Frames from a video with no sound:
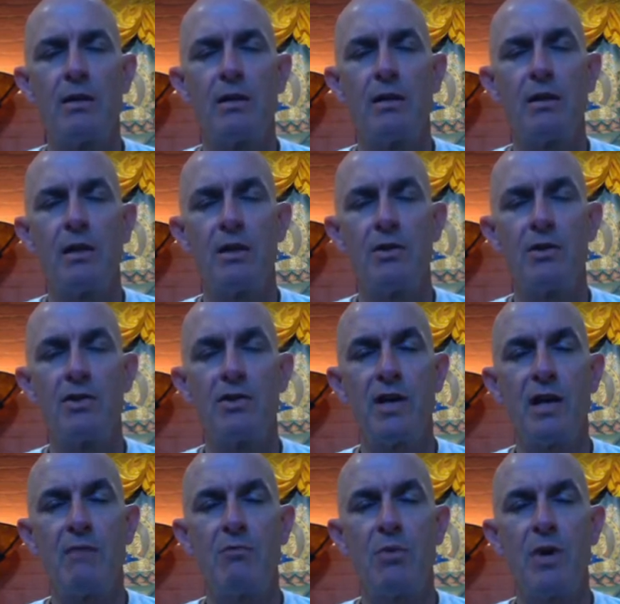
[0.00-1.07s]
in the
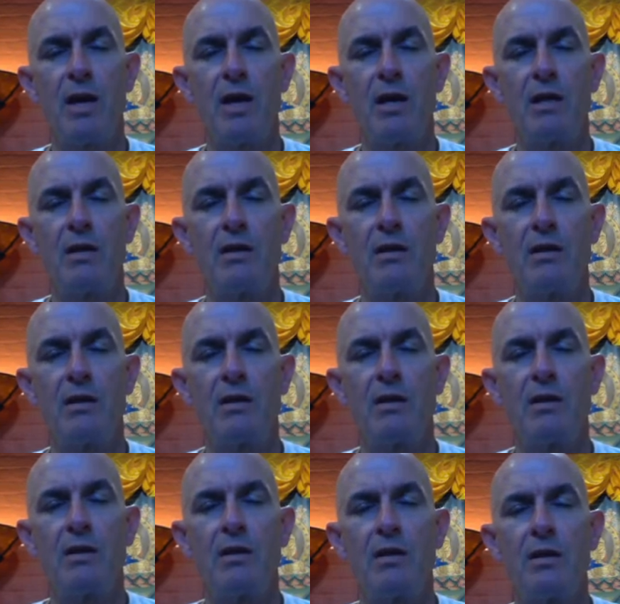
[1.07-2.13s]
same way,
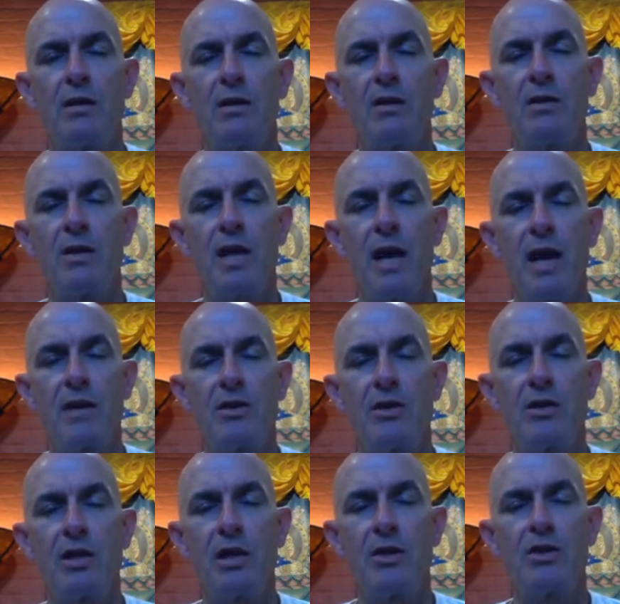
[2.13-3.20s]
the
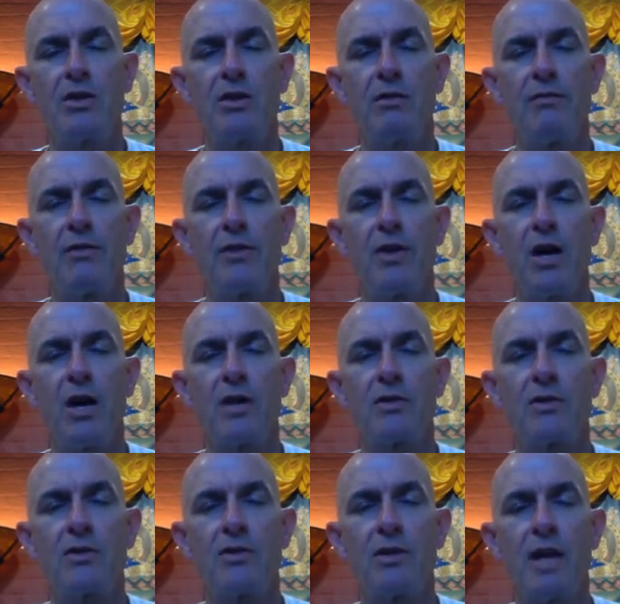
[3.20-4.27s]
agitation of
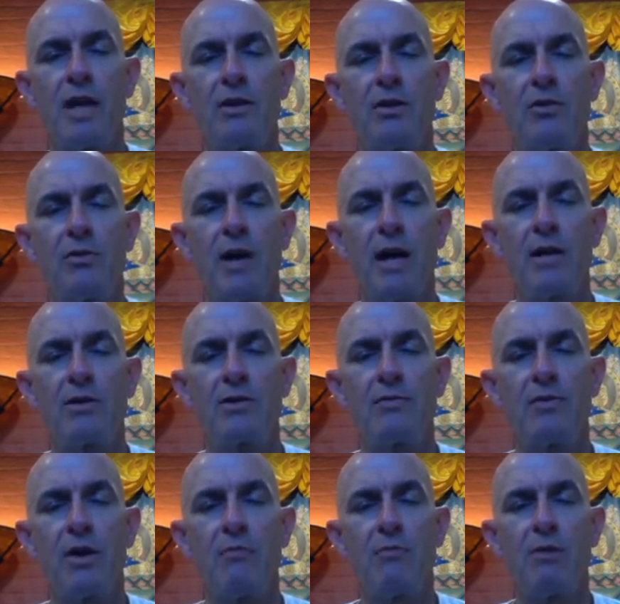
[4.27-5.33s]
thoughts that arise
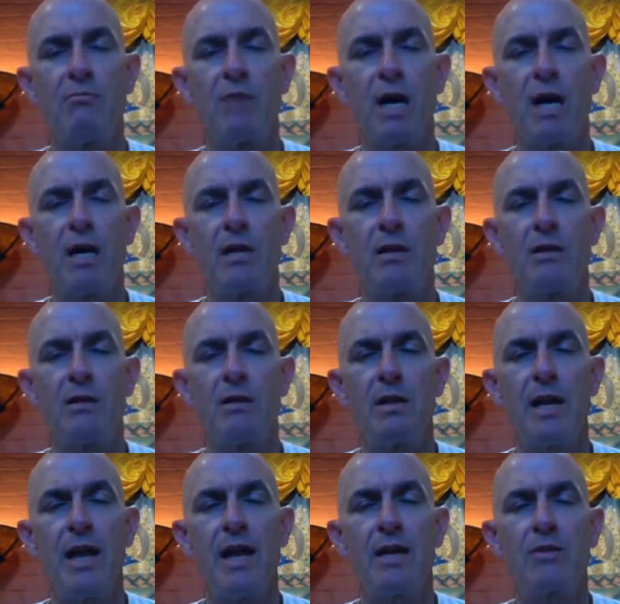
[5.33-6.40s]
from the mind
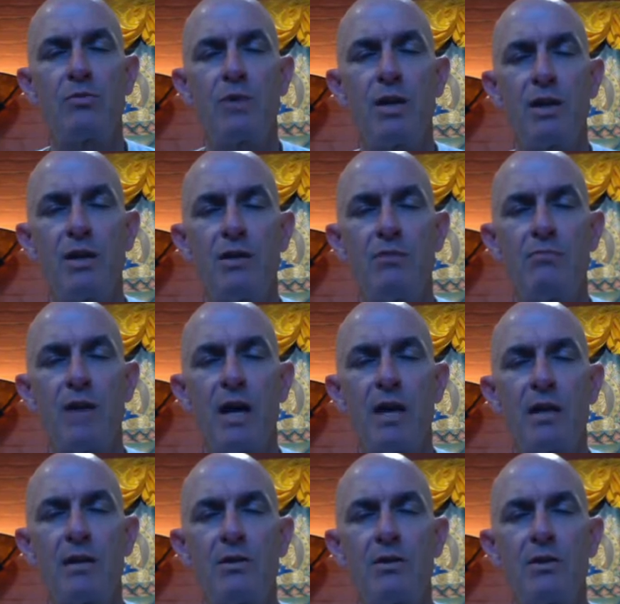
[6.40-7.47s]
and within the
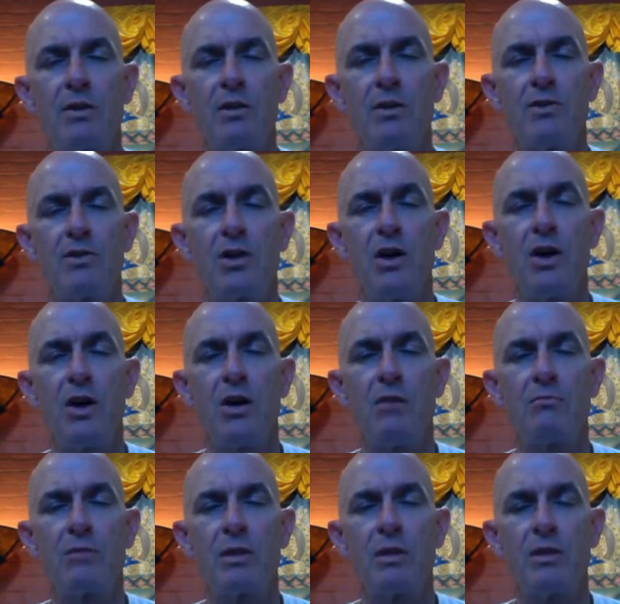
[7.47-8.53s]
mind is
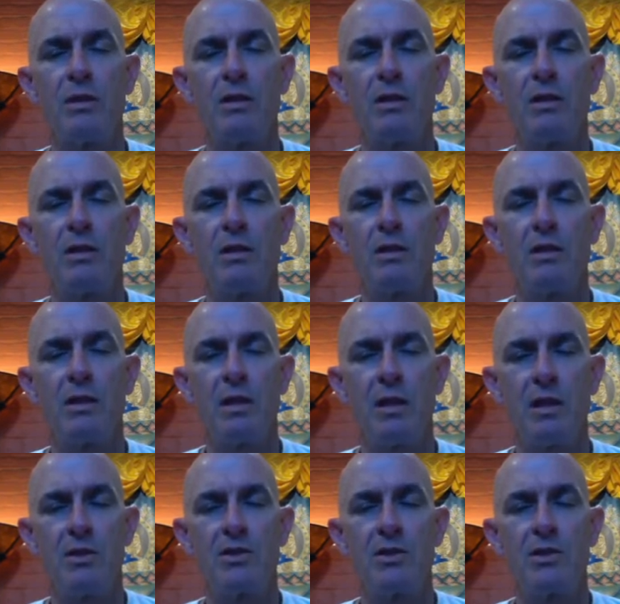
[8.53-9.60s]
calmed the
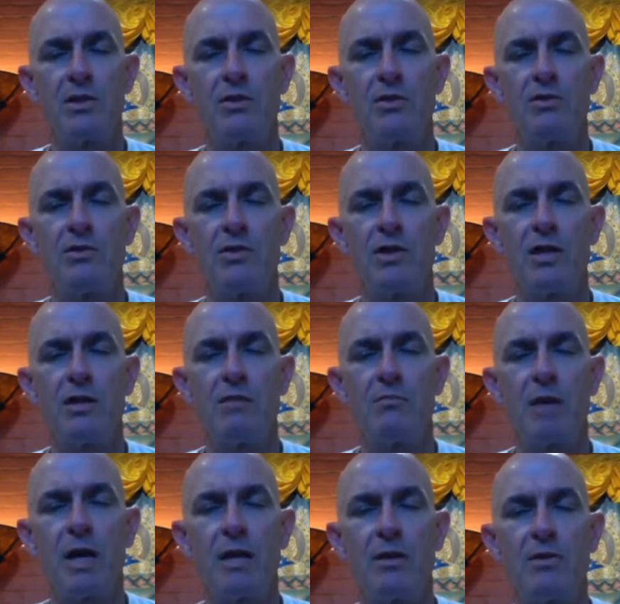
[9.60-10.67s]
instant you see the
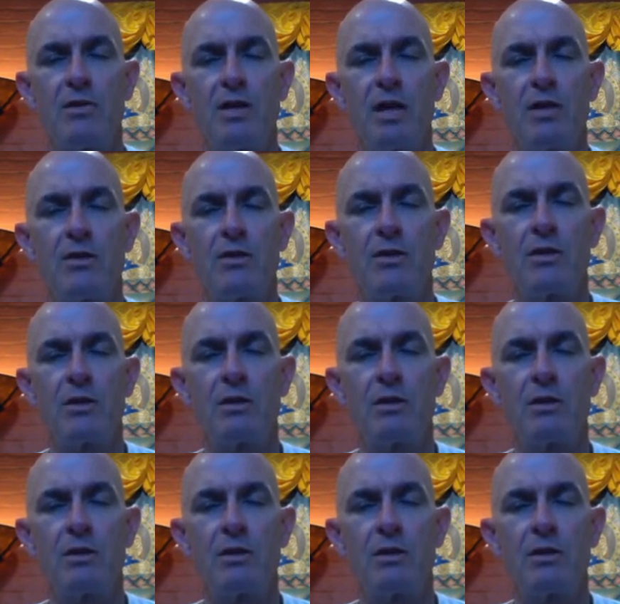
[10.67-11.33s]
mind's nature.